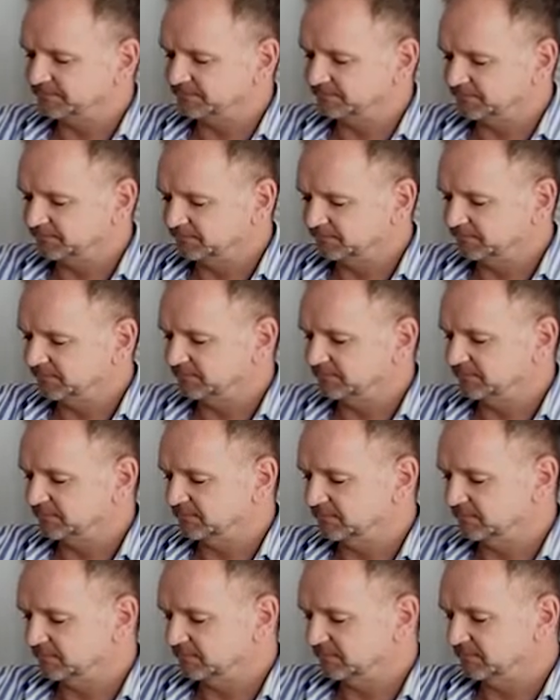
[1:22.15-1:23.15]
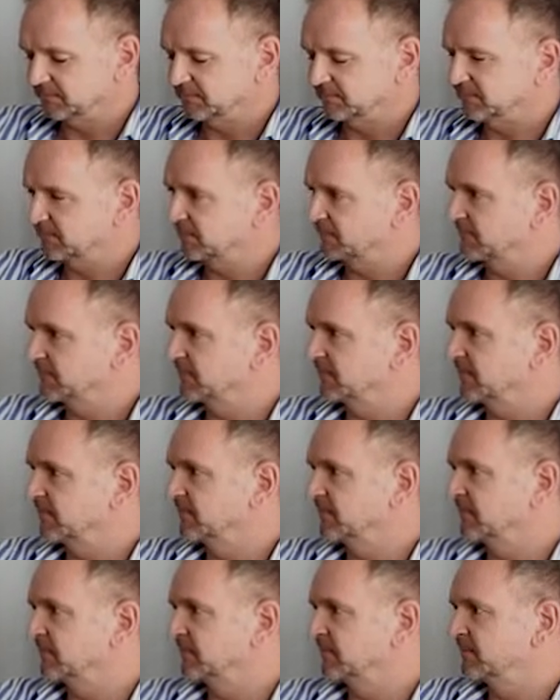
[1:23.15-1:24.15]

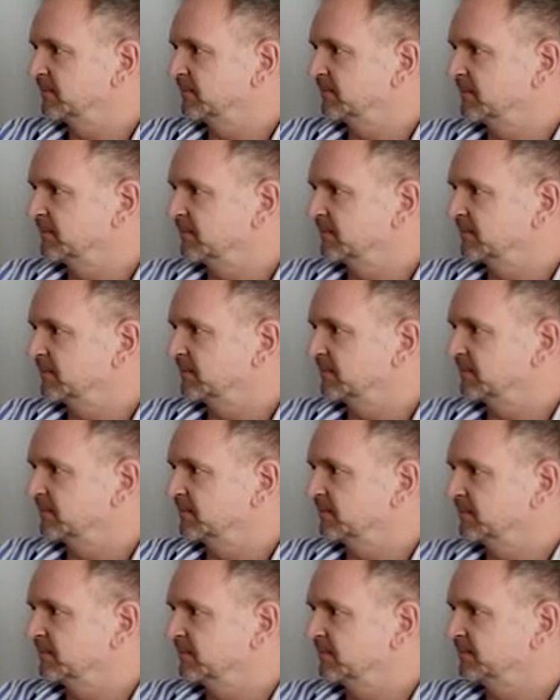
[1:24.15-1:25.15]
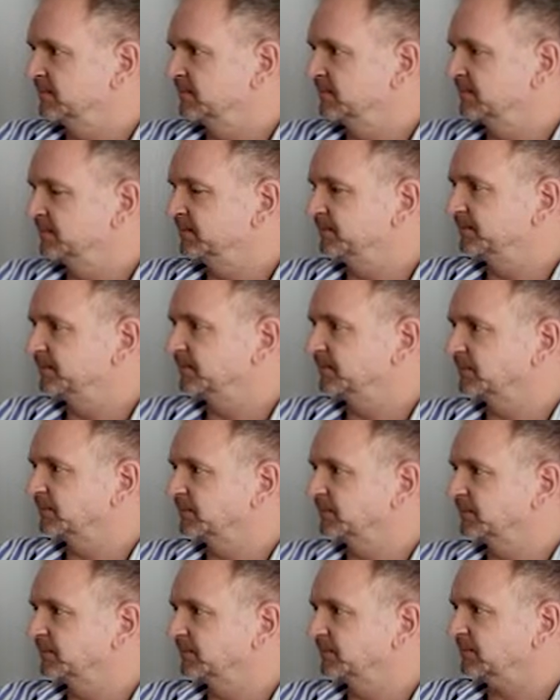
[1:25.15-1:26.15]

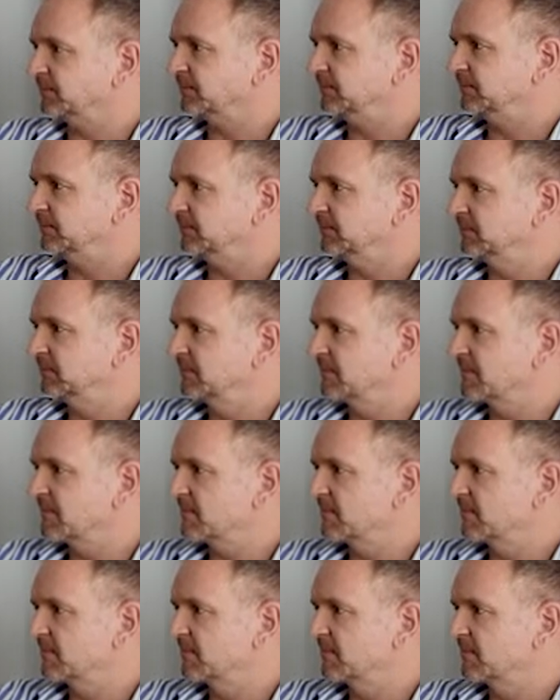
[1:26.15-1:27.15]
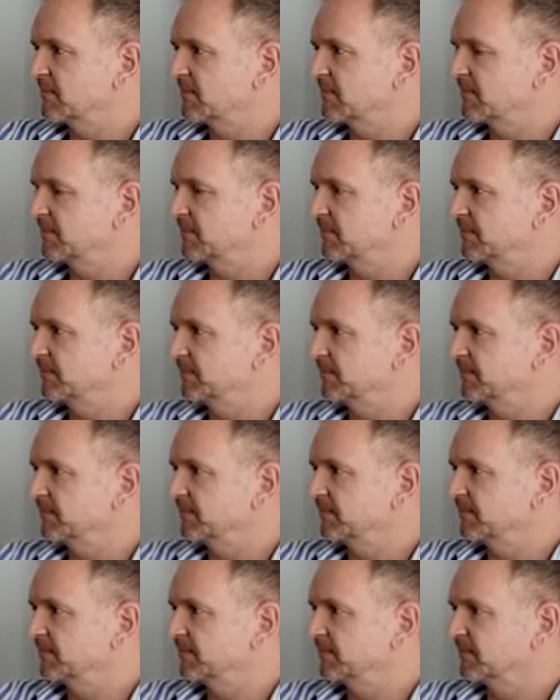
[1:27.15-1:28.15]

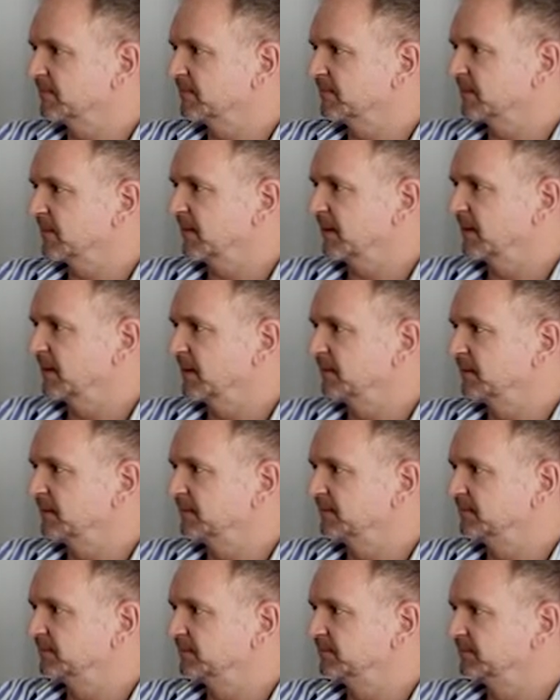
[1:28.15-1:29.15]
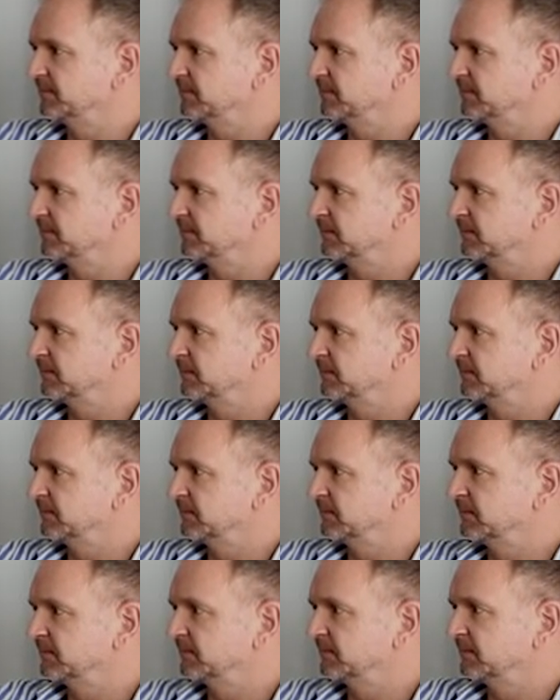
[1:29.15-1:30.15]
(not speaking)